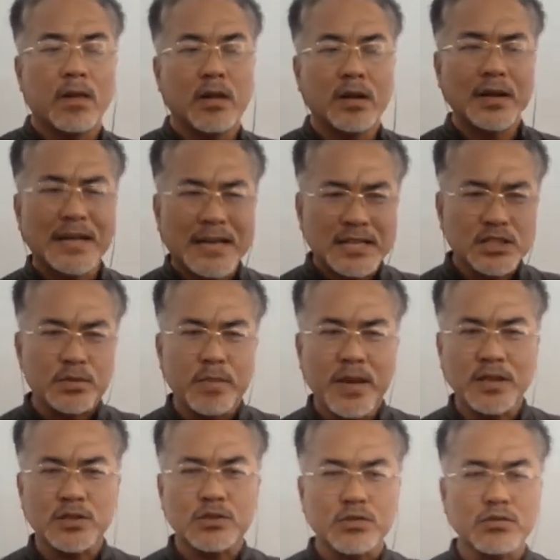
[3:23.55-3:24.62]
It
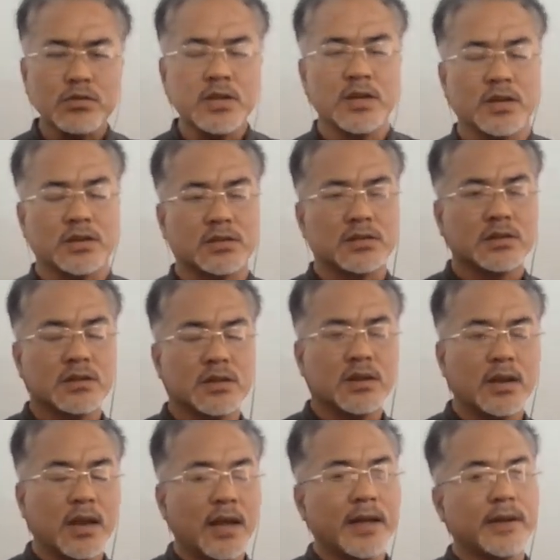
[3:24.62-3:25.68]
expects two things,
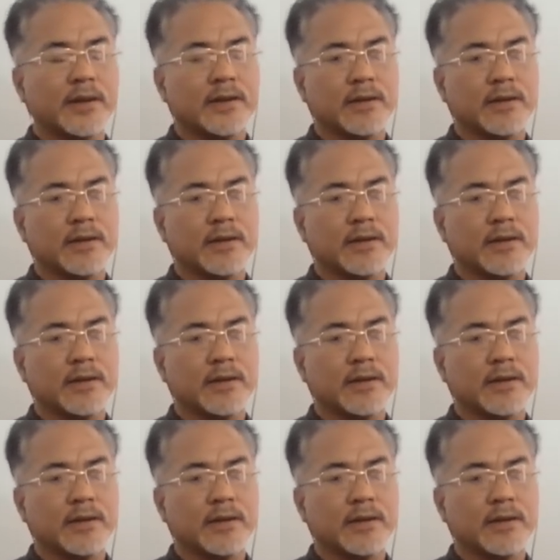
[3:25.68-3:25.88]
like